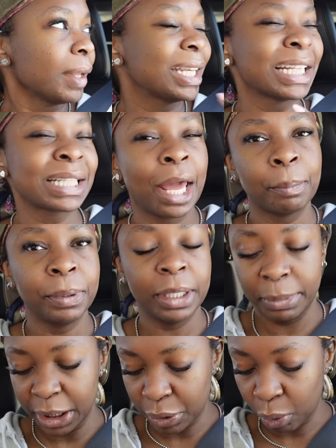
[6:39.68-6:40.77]
That's kind of putting
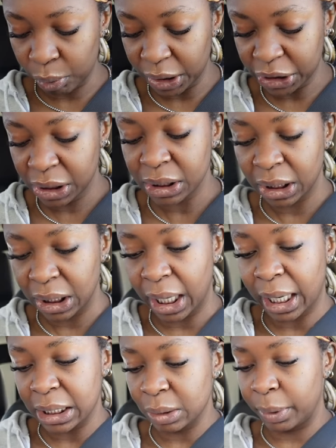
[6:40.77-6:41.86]
me in a rush because, again, I
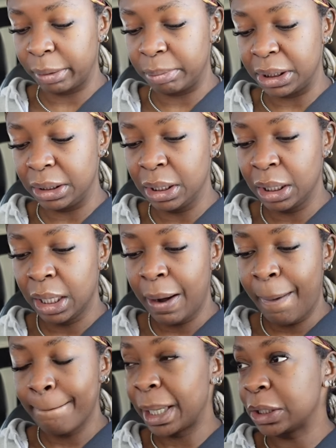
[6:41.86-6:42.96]
got somewhere to be
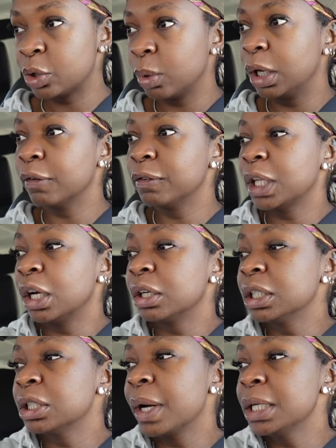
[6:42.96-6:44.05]
by 12:30.
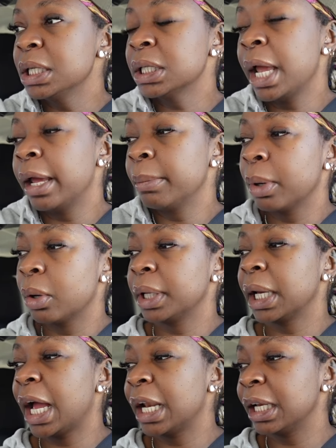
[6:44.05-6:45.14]
So I just came on
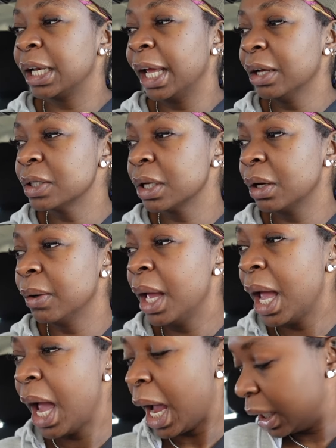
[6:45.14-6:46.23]
and got it now, so
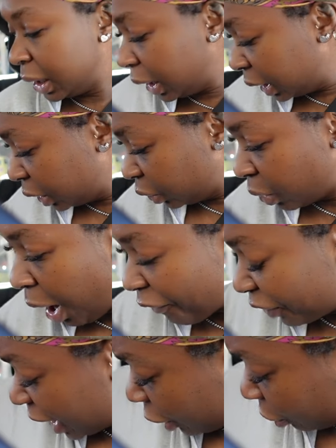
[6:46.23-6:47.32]
I couldn't do
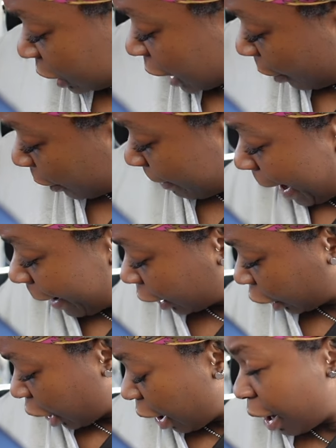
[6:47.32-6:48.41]
coffee and croissant with my
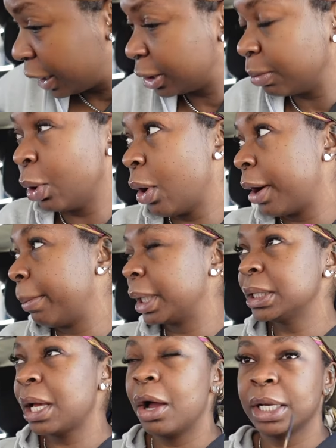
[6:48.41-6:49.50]
girl this morning, but
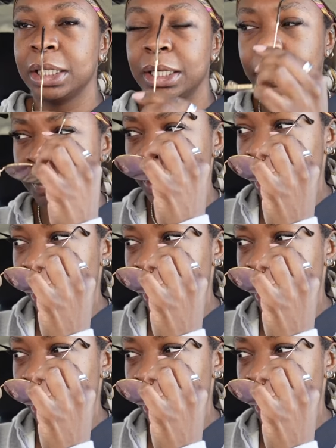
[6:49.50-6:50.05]
it's all good.